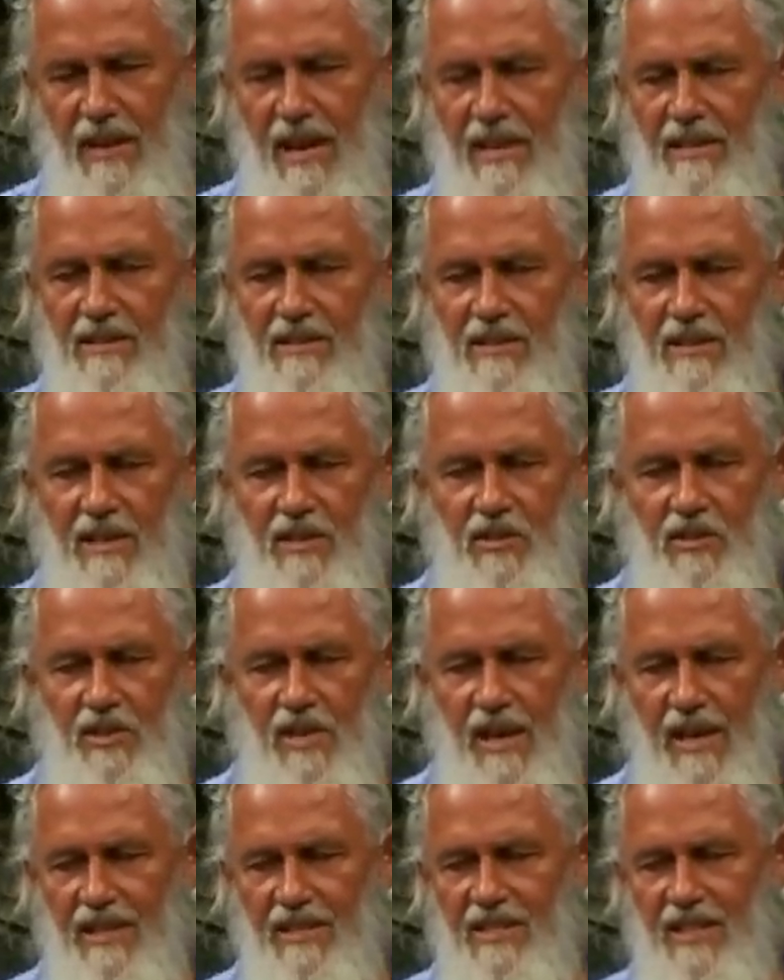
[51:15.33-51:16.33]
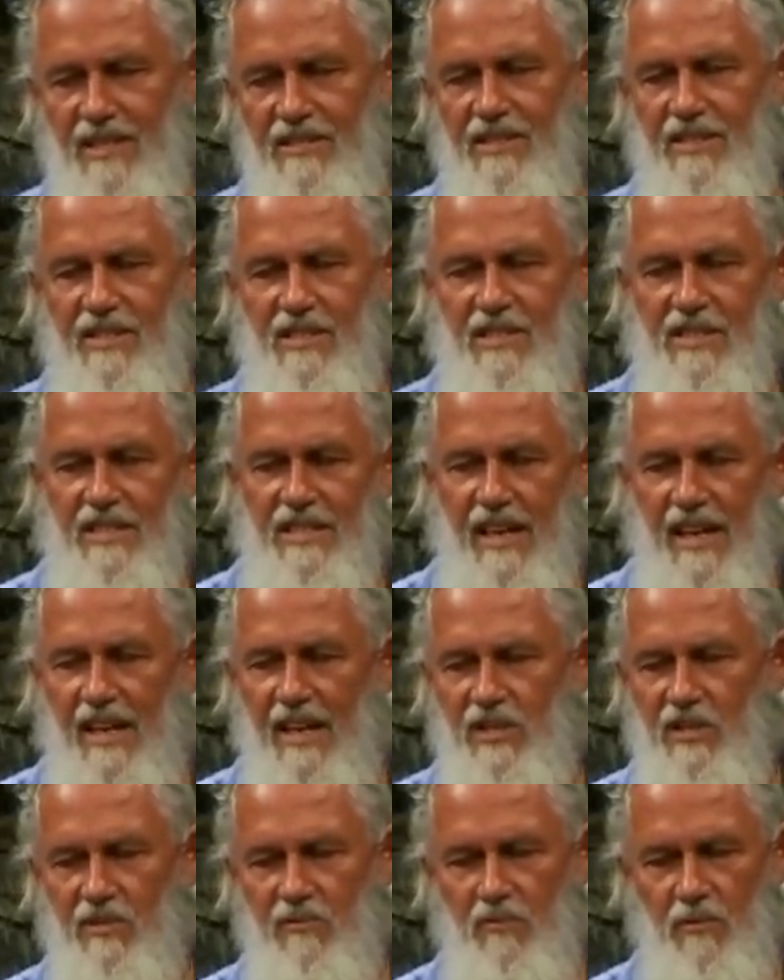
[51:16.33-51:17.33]
That shines as the
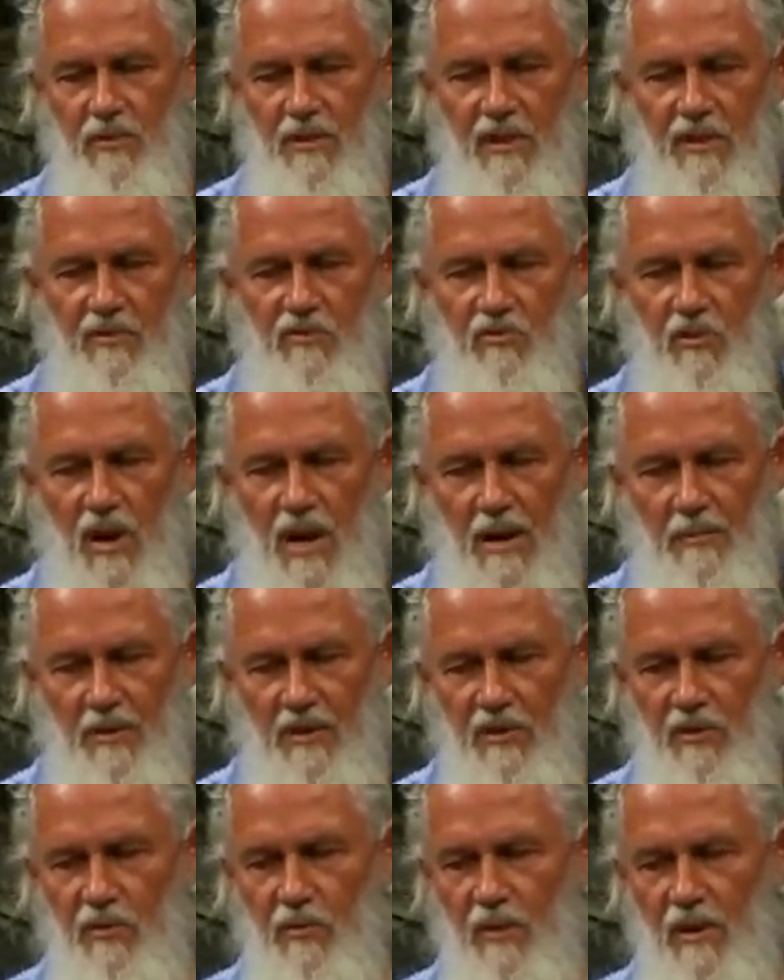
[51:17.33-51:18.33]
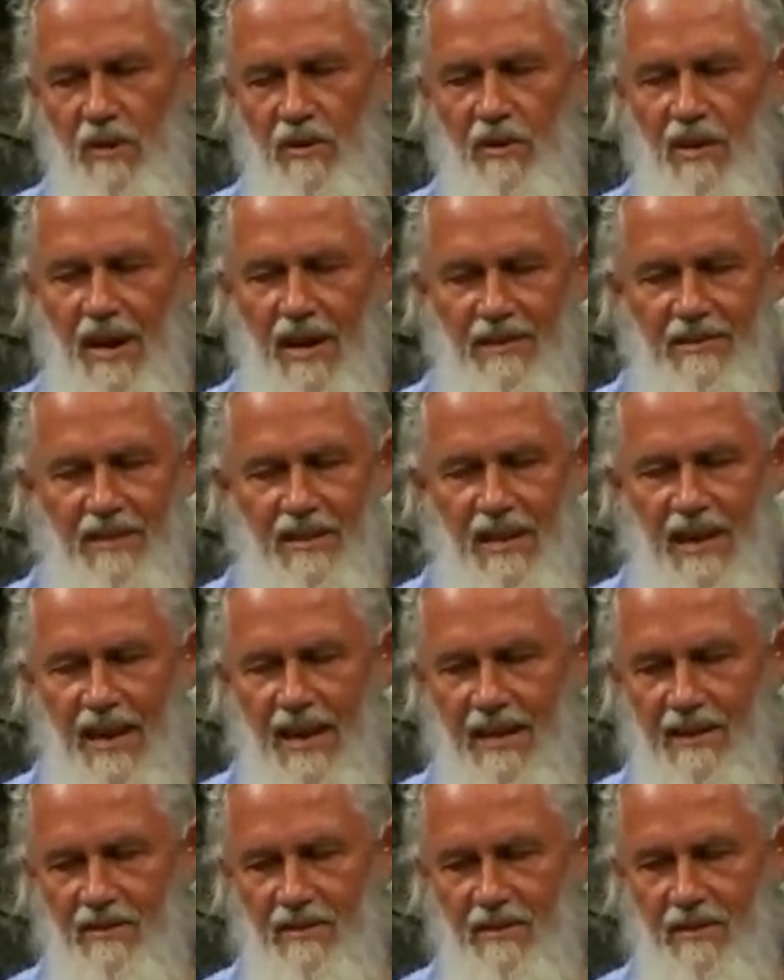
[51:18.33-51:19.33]
stage for the drama. You are not the
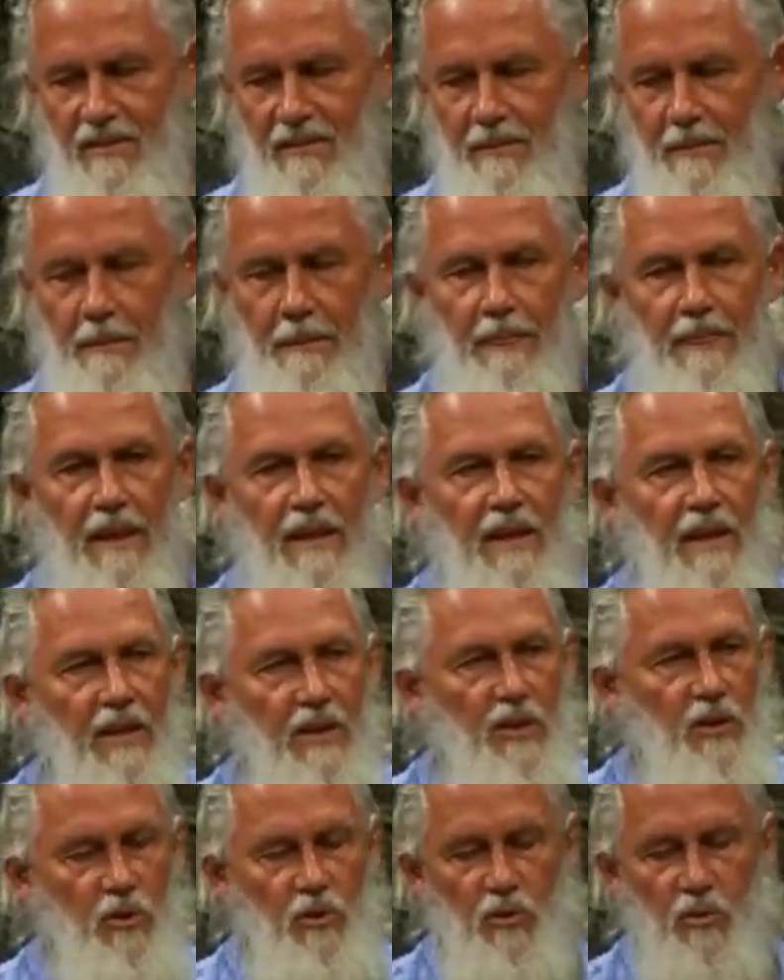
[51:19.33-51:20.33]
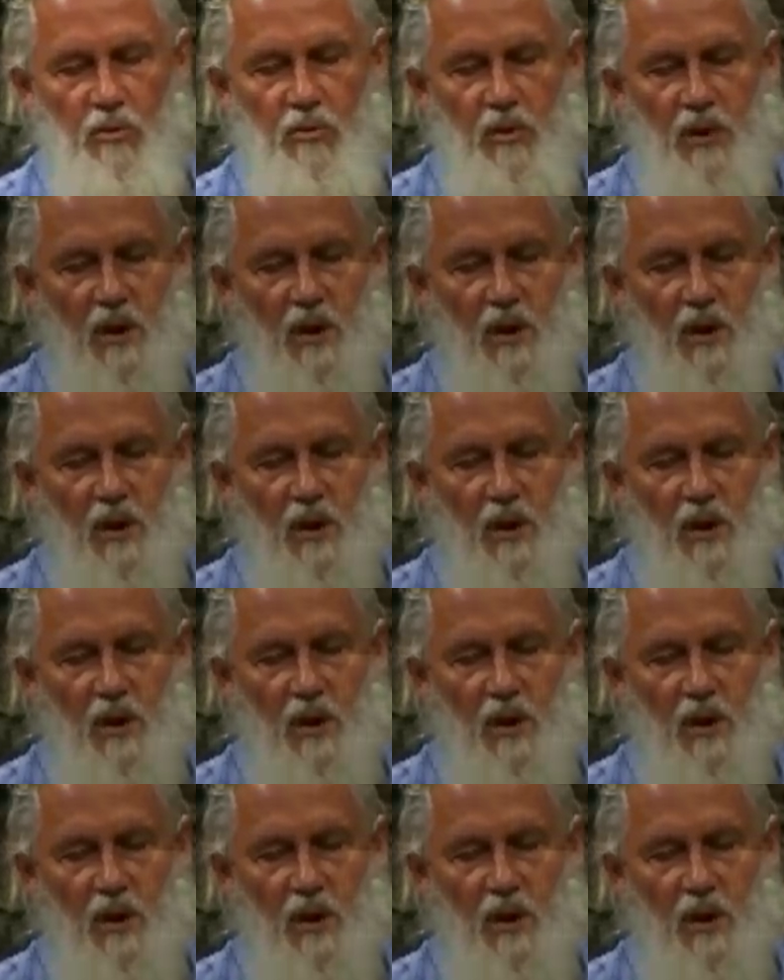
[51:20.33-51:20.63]
actor. You